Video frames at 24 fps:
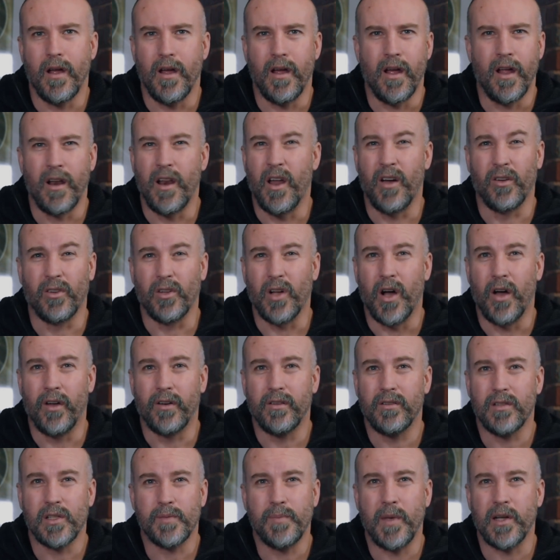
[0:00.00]
are long
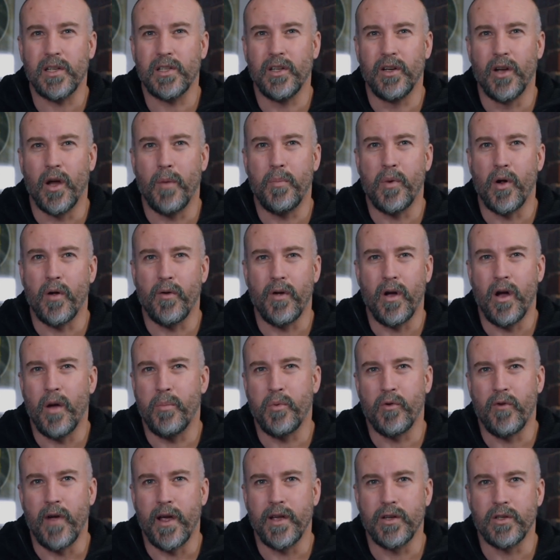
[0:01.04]
gone, especially in
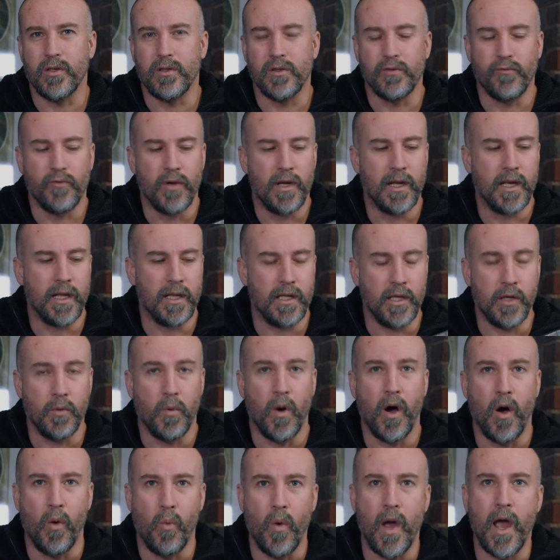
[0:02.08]
operations really.
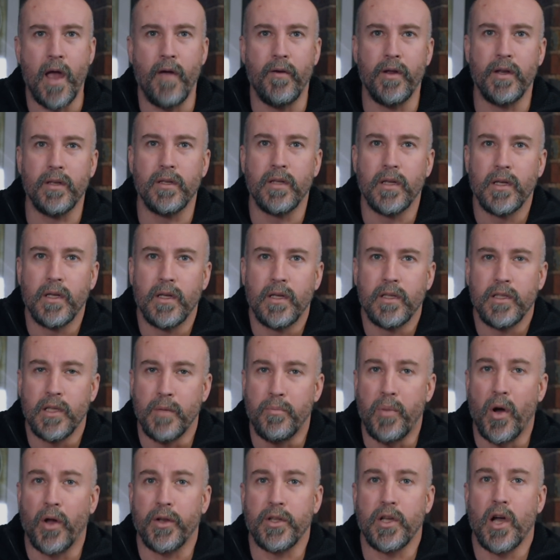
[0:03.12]
You are wearing
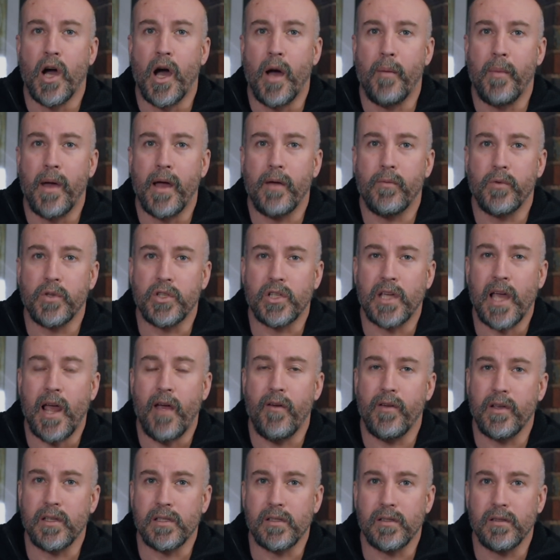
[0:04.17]
your body armour, which
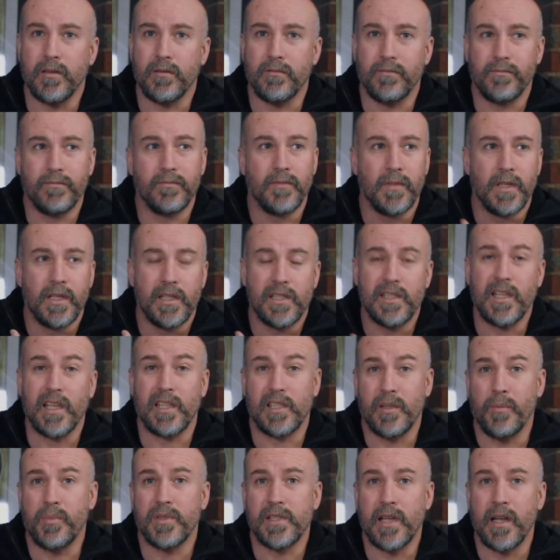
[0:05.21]
carries
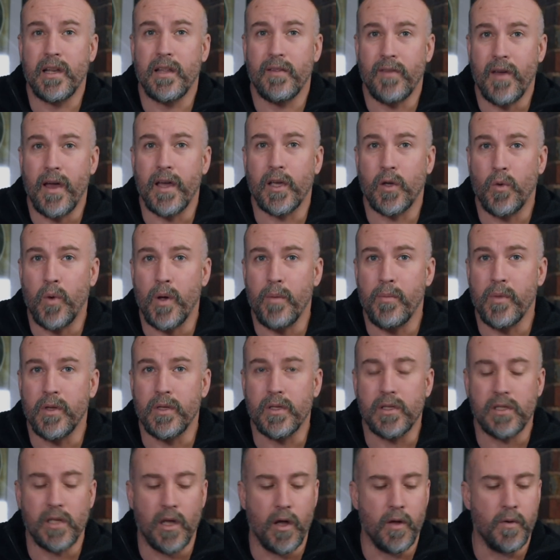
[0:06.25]
60% of that
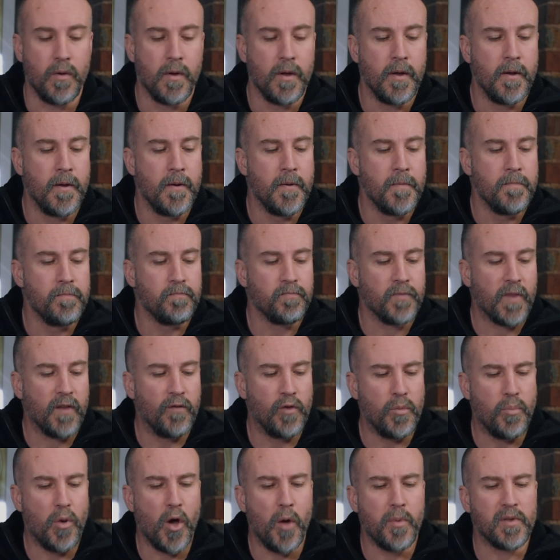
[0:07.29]
equipment. So
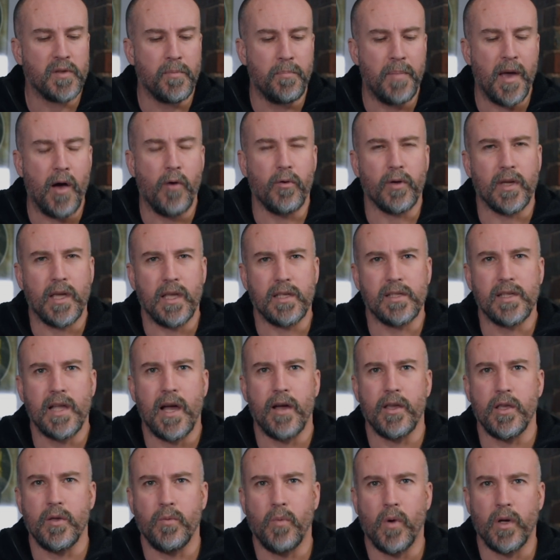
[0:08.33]
for the purpose of belt kits
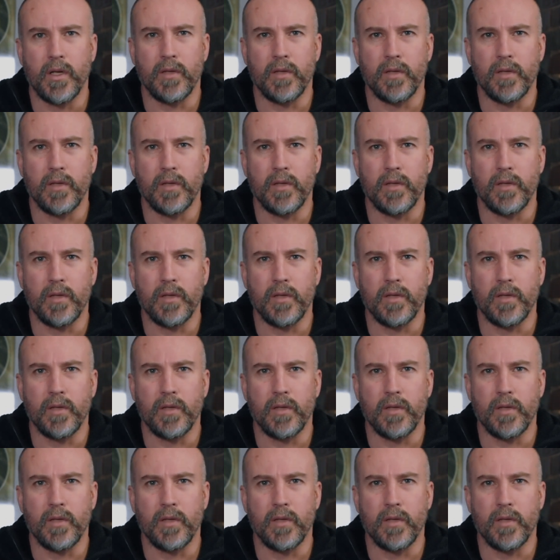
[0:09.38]
now, you